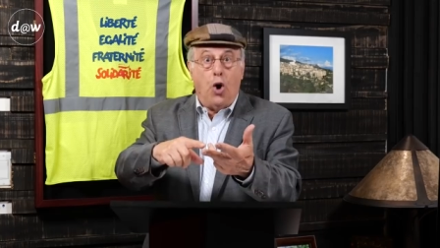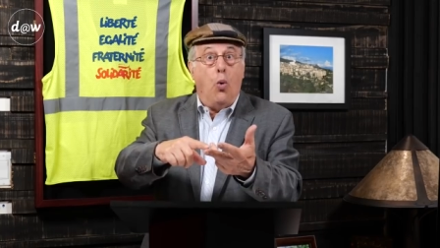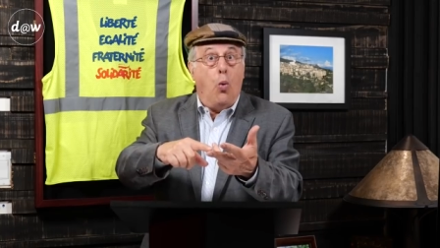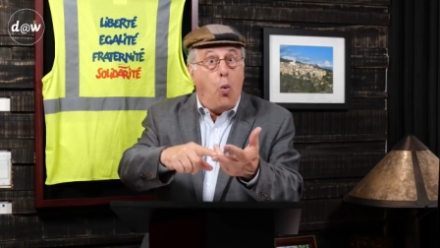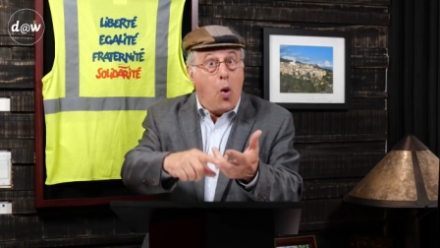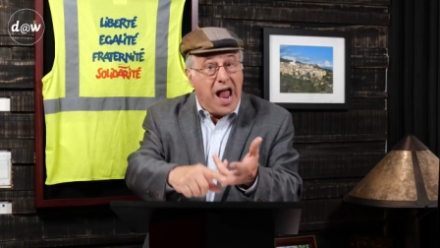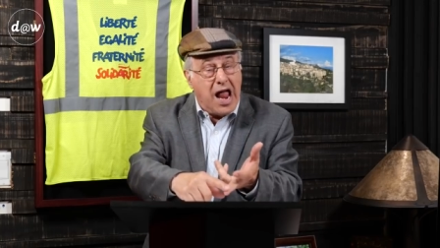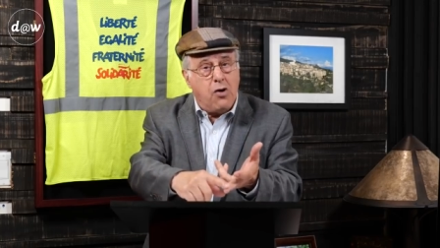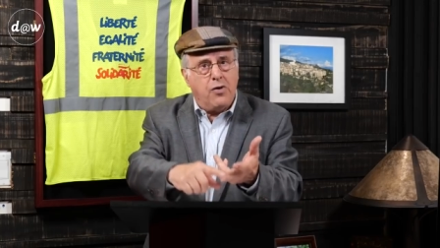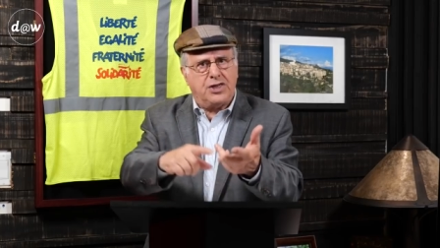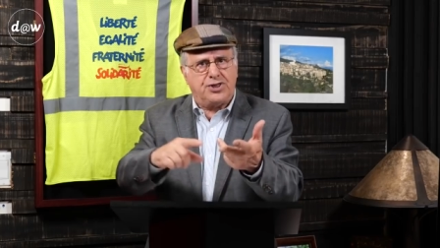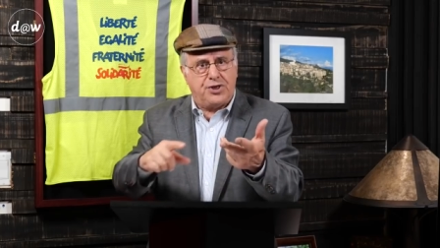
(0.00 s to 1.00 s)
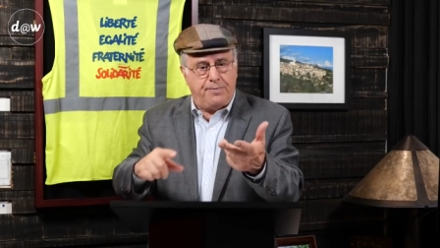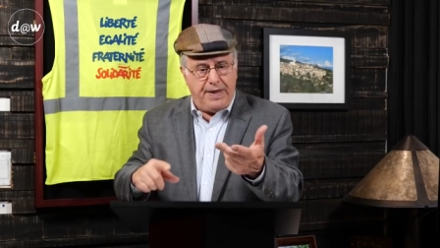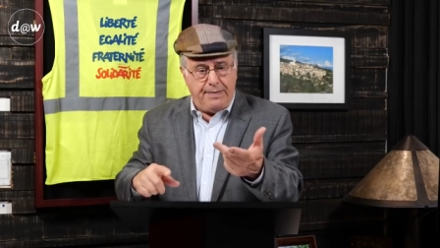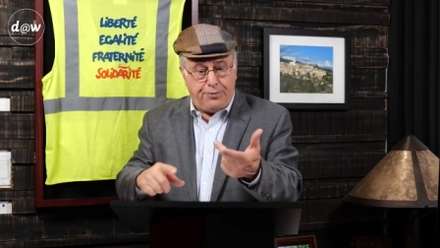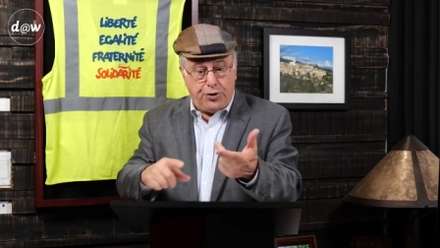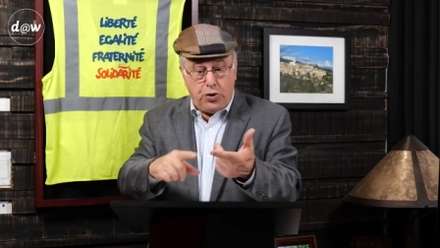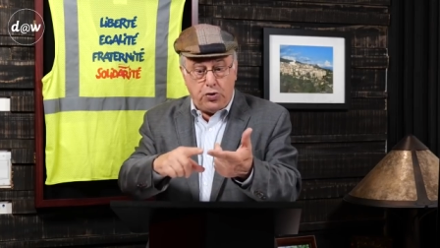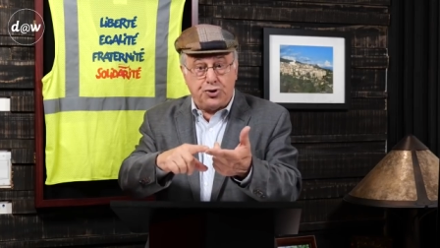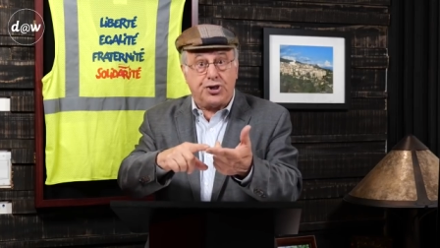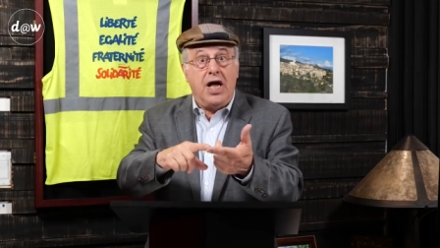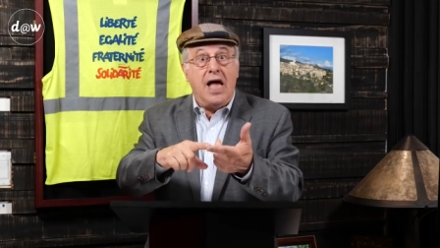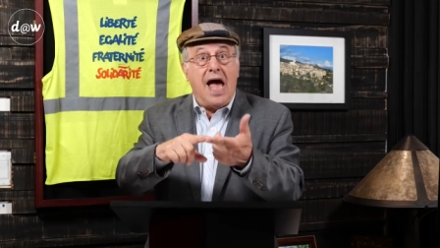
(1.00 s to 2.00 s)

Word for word: where it's to be produced,